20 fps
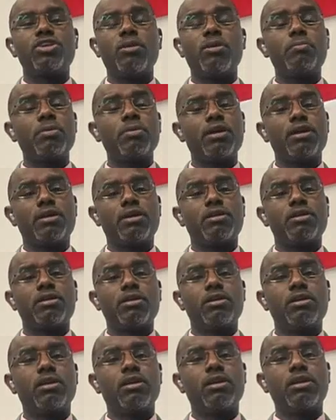jump
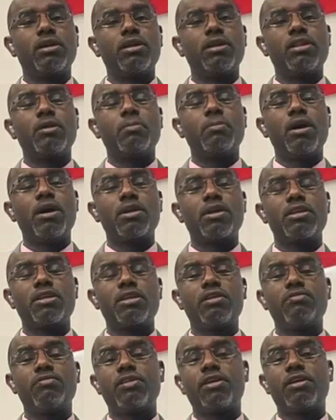in the
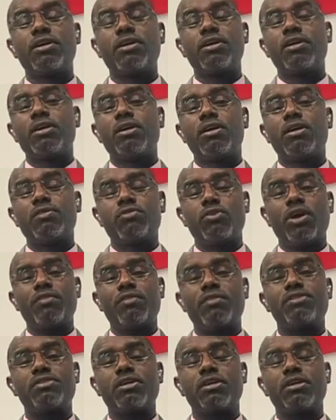market if
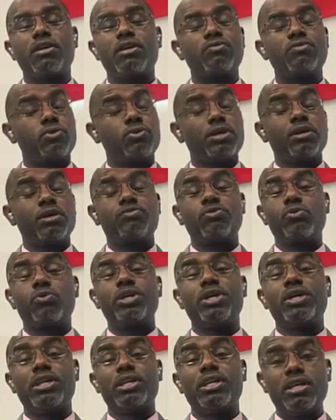you have seen, if
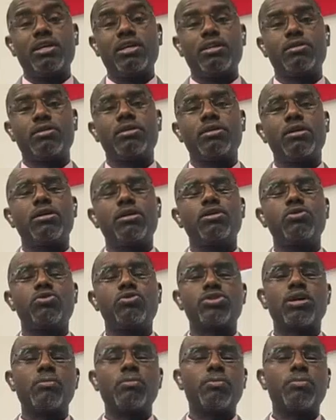we need
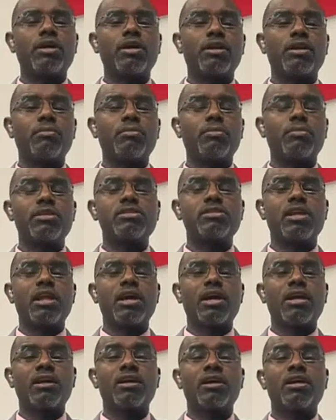to jump in,
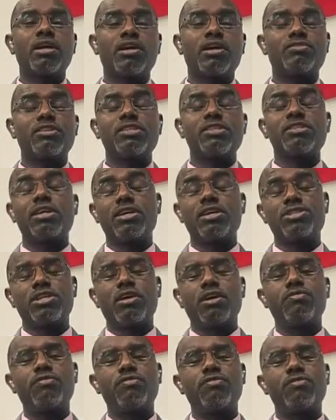means like if the
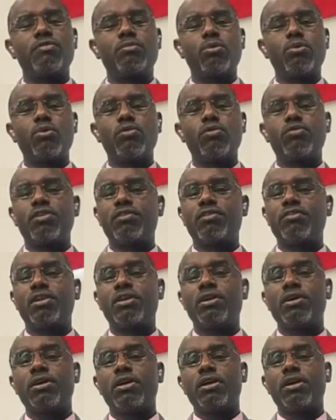CHF move
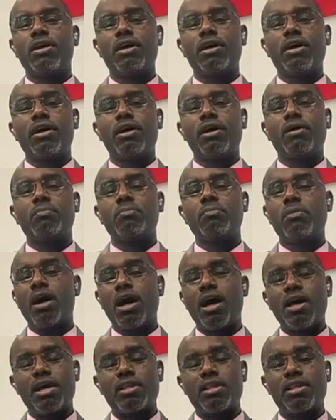even
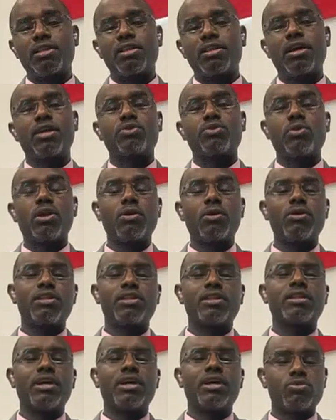higher than that or
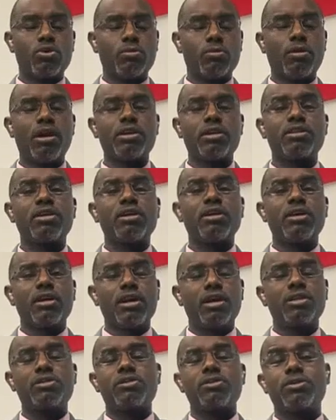lower than that, we might
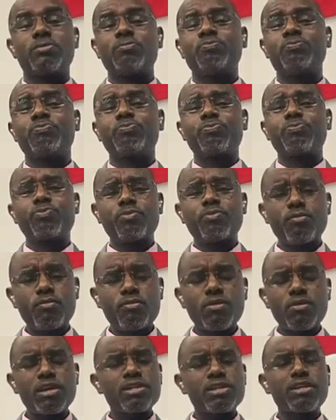enter.
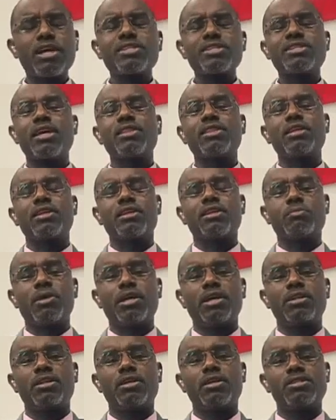That's, I
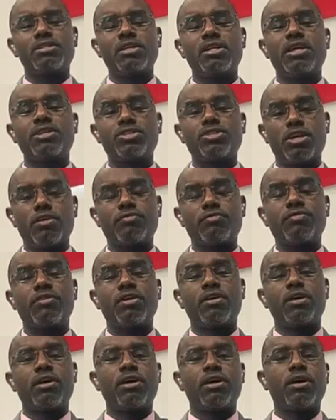think, made the CHF,
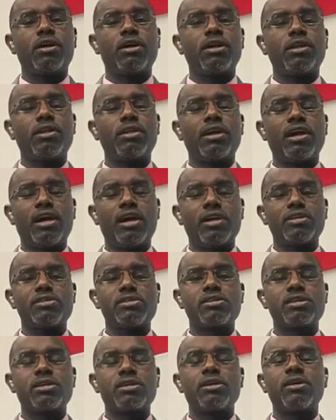the
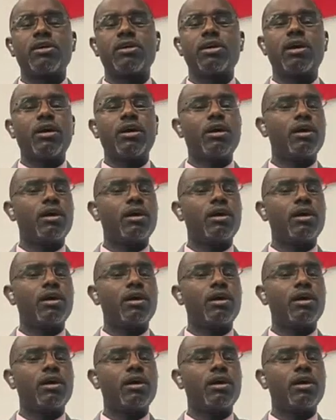currency,